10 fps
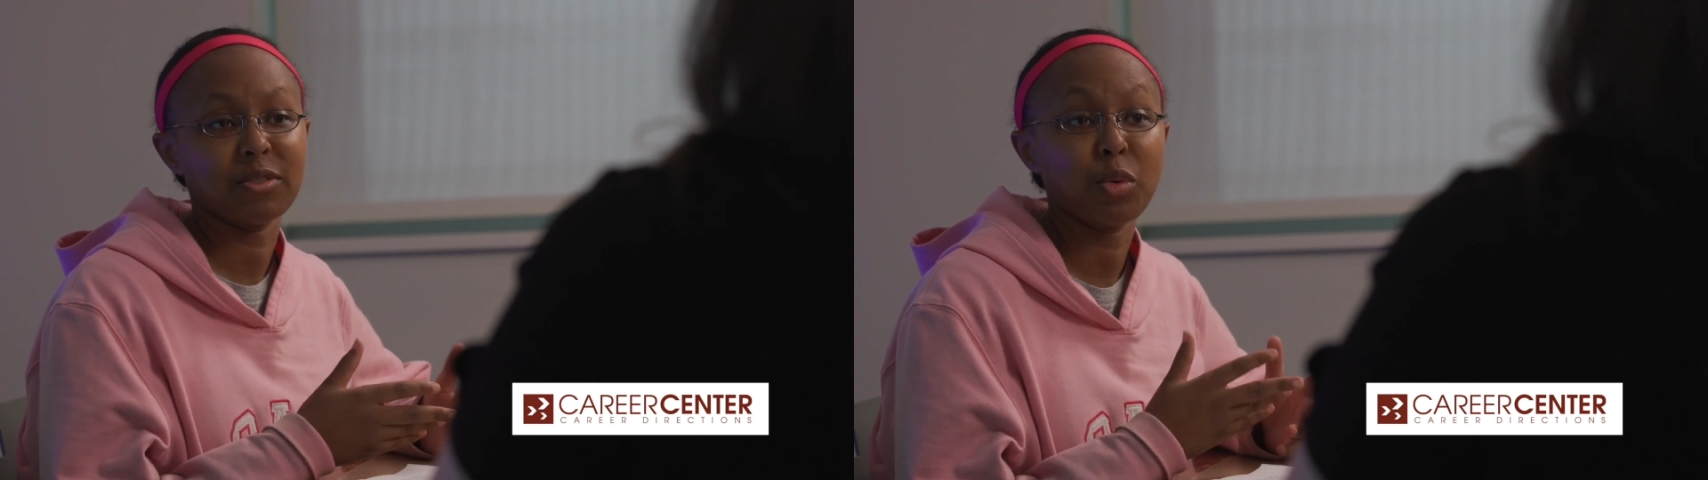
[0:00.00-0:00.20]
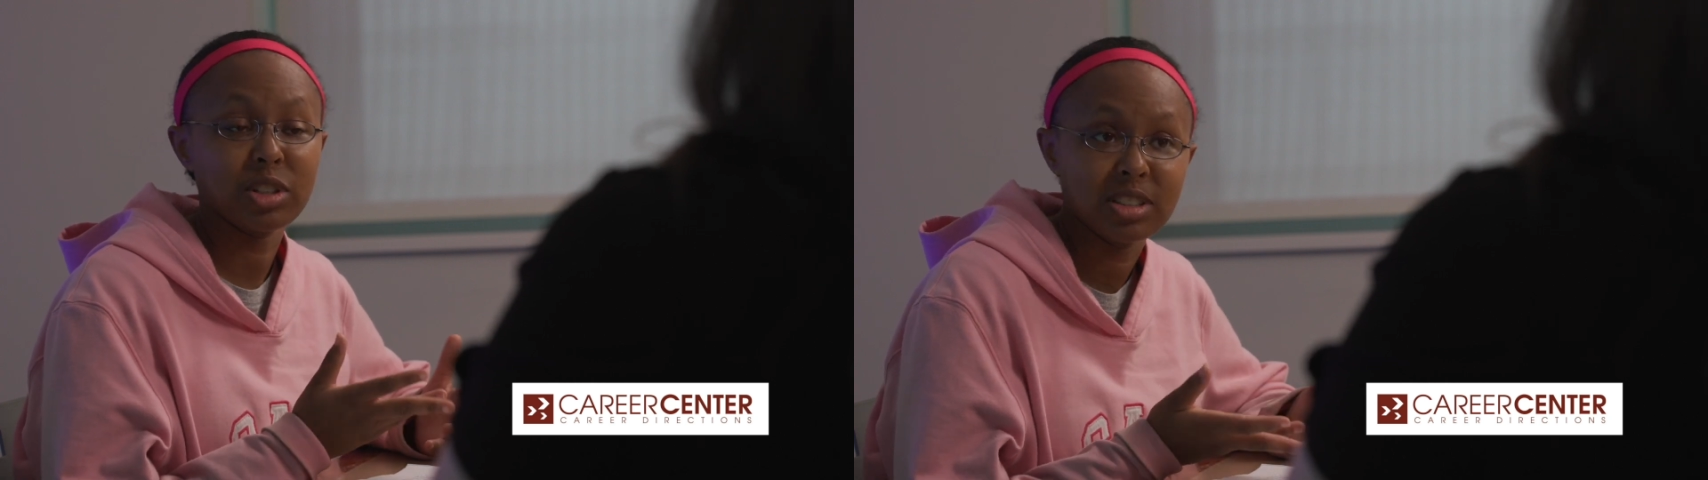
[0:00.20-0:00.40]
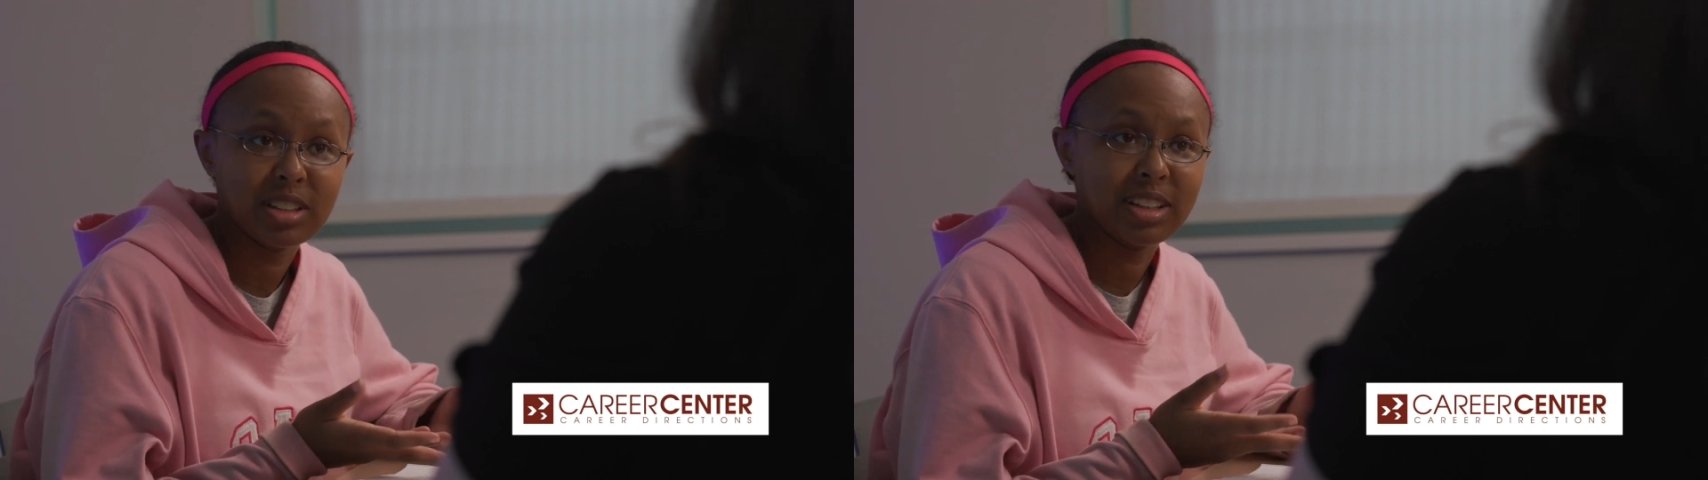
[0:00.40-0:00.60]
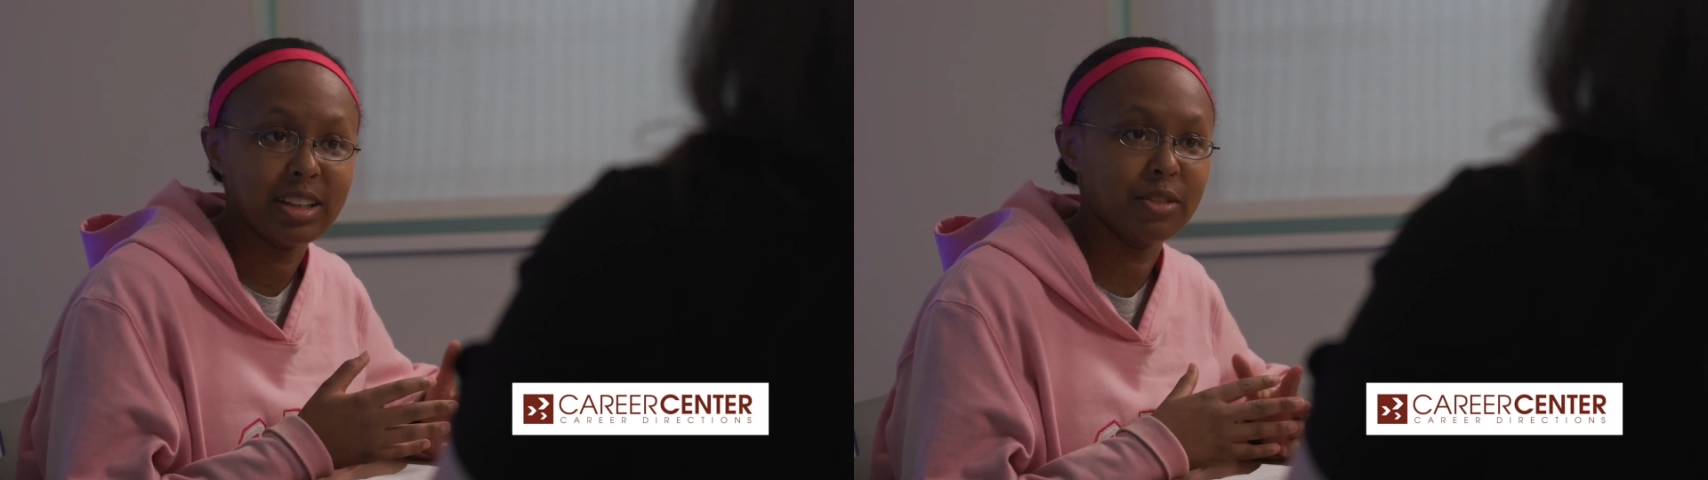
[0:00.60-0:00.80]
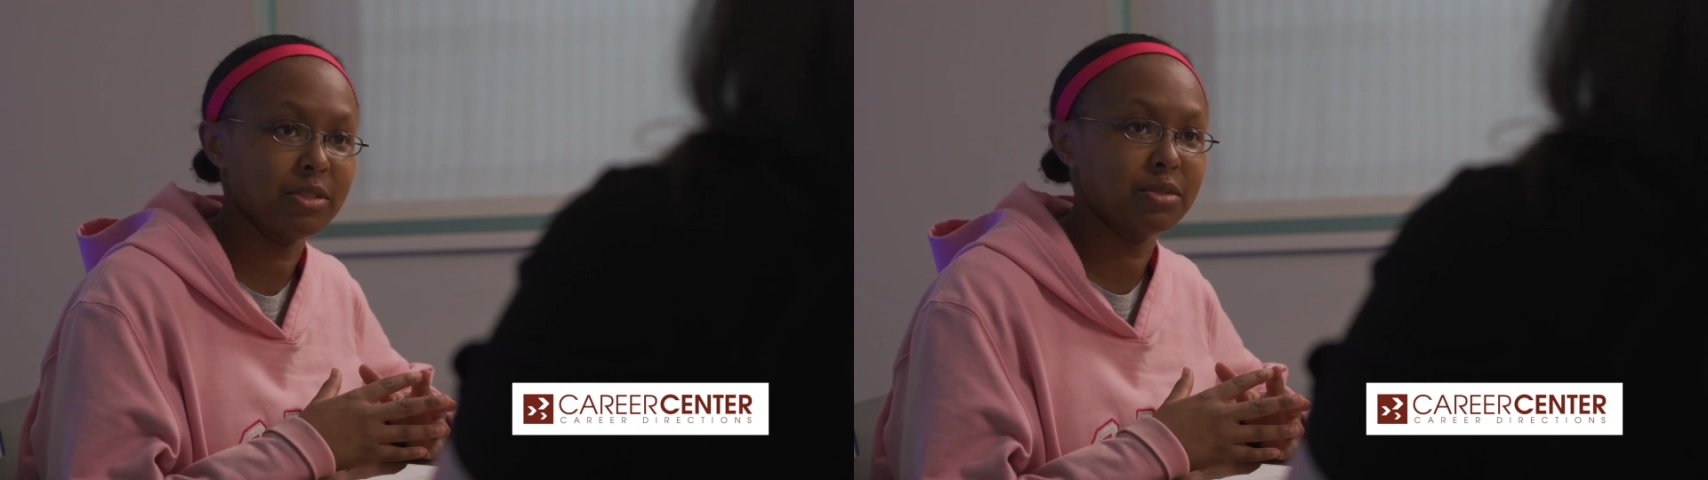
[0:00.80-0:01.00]
unfortunately,
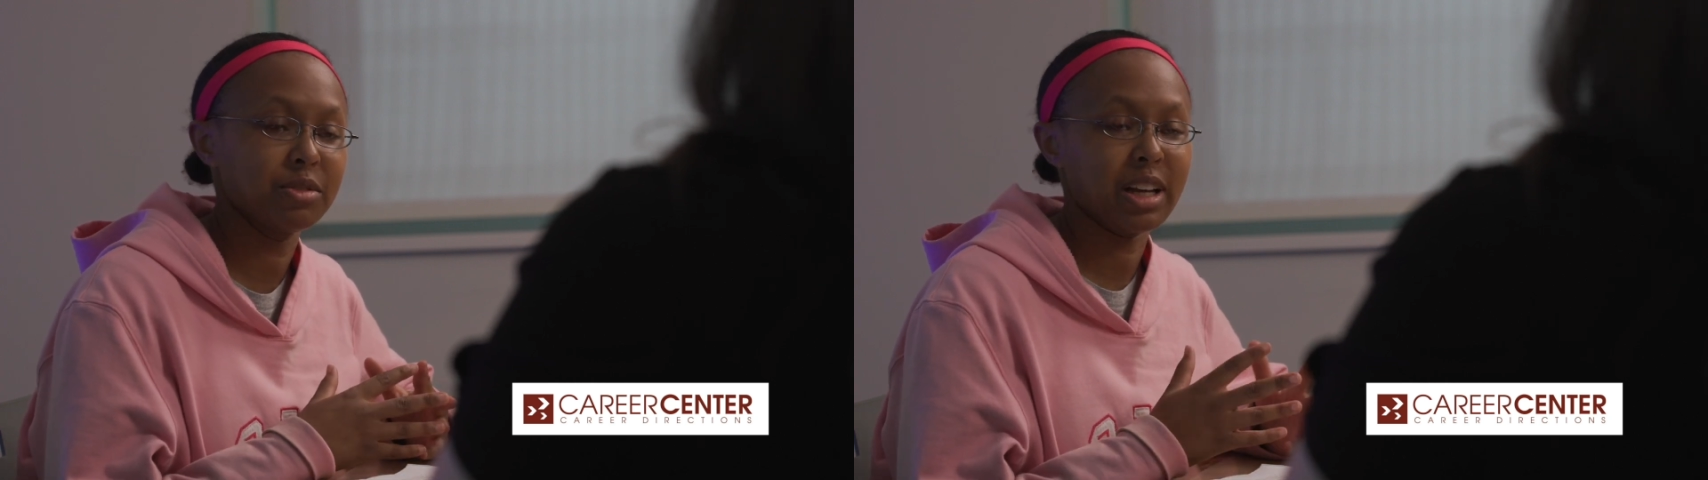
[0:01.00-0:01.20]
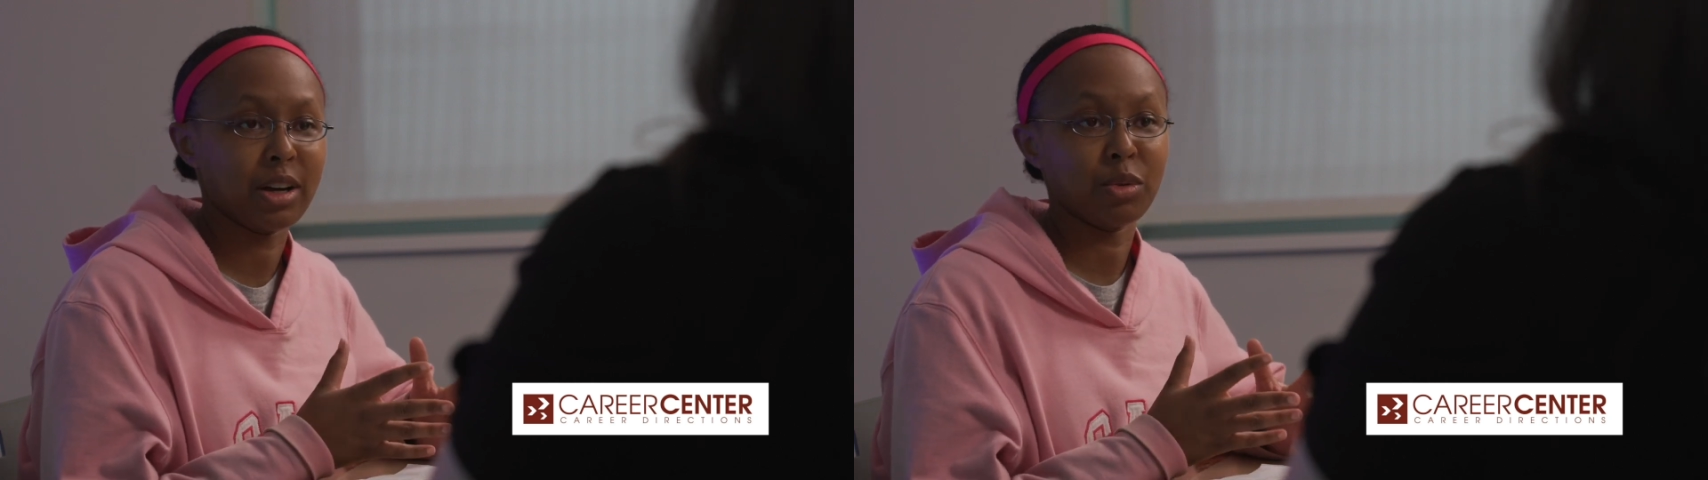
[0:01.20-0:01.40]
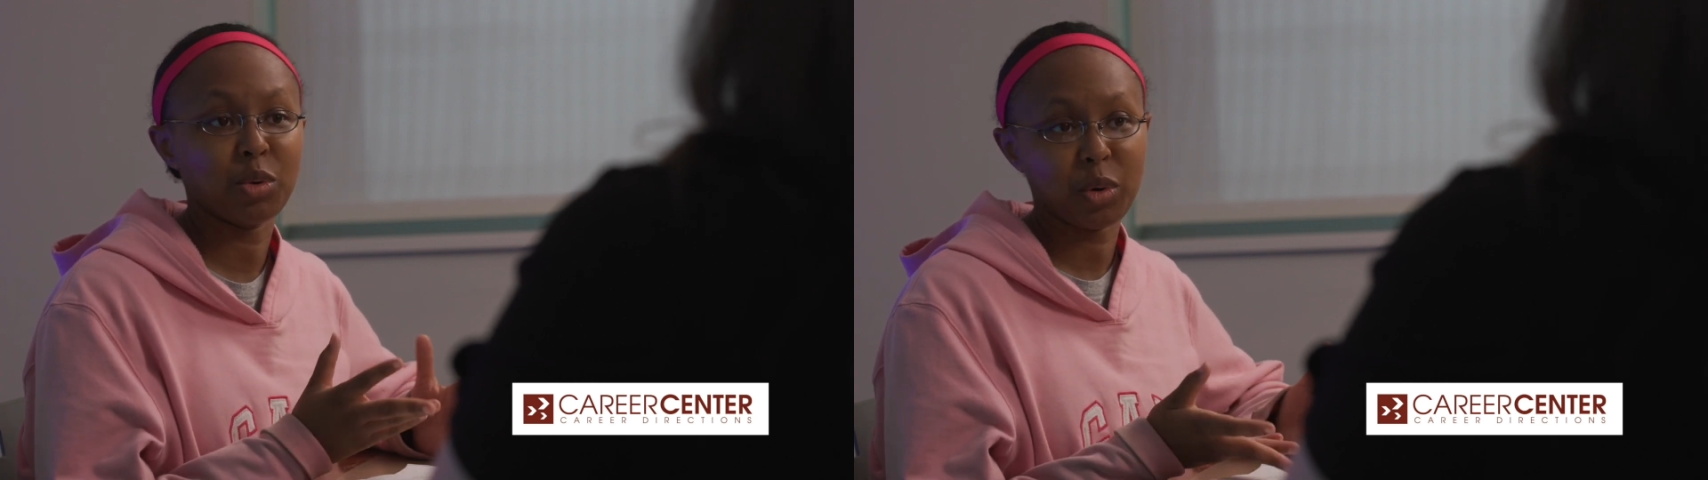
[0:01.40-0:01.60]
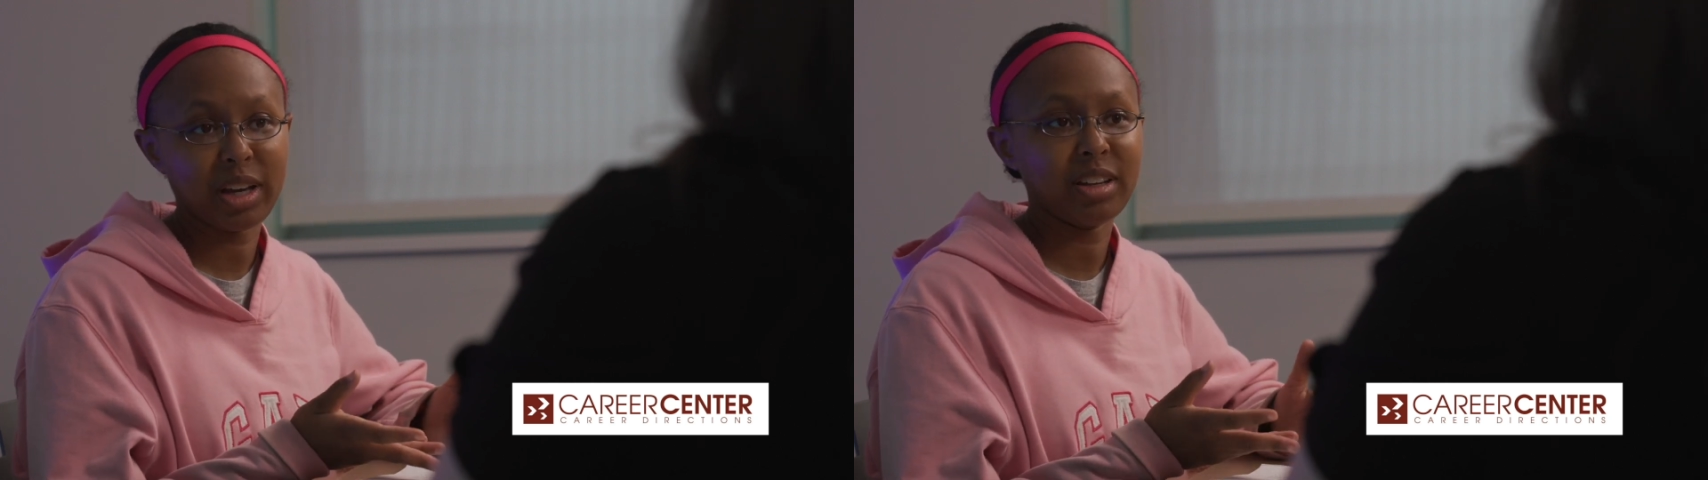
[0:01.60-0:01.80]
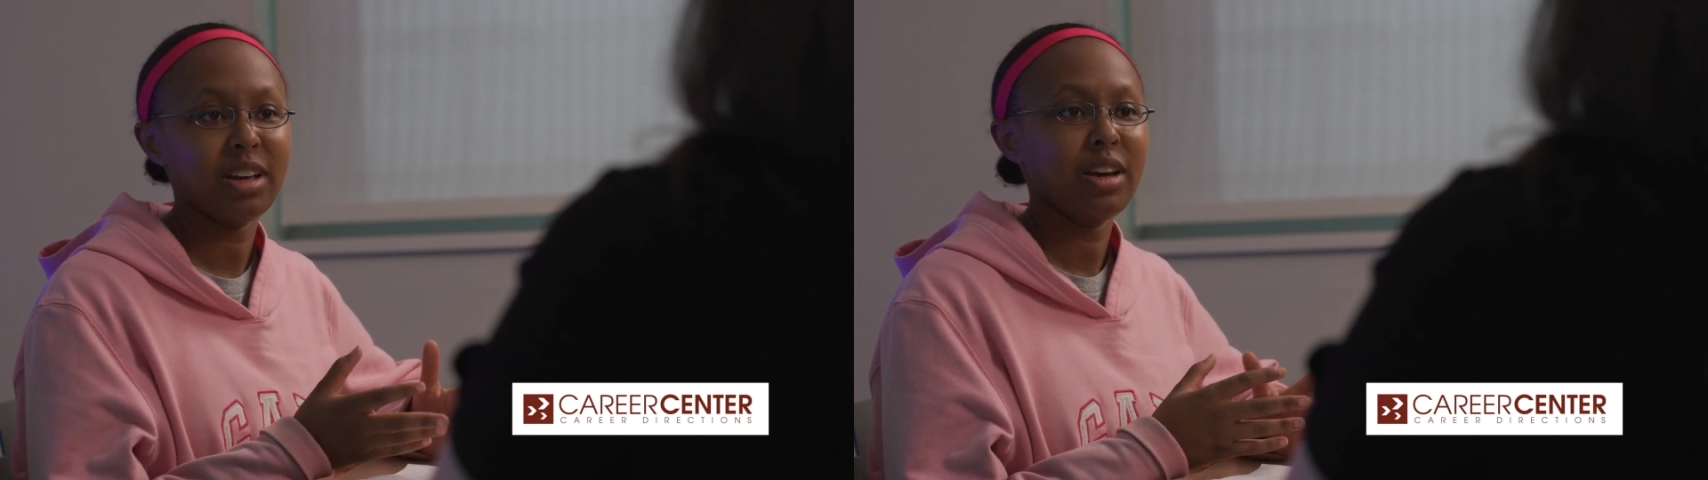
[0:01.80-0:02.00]
even flat out
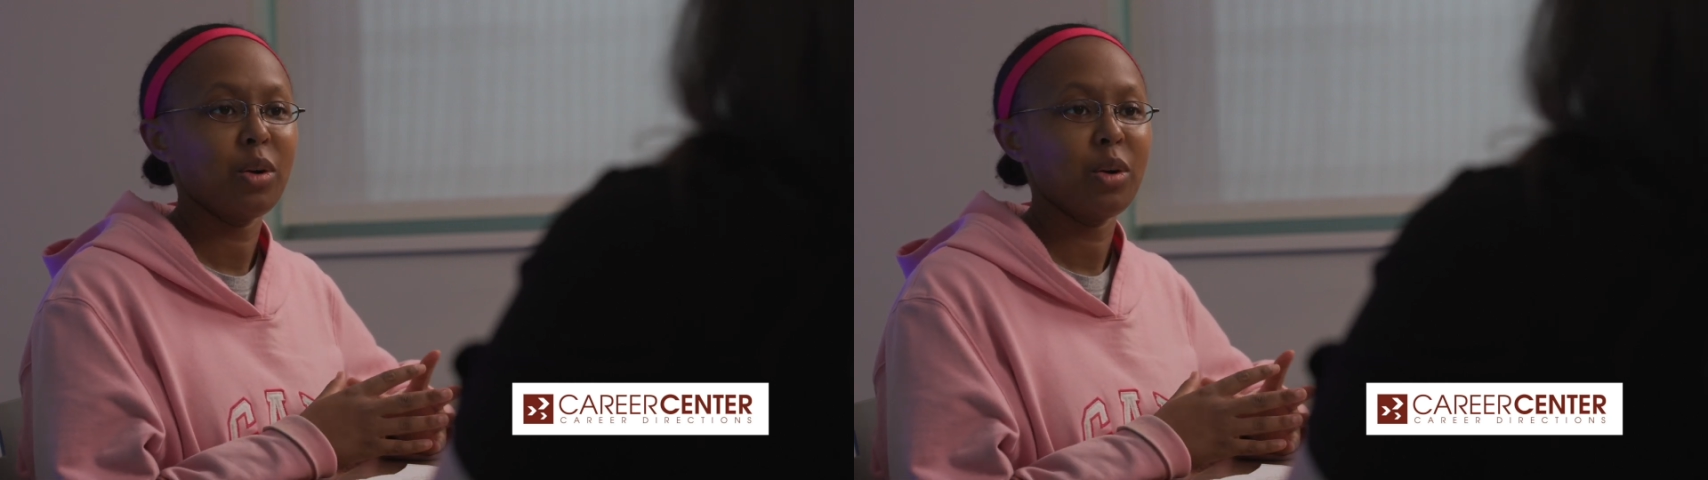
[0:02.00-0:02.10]
quit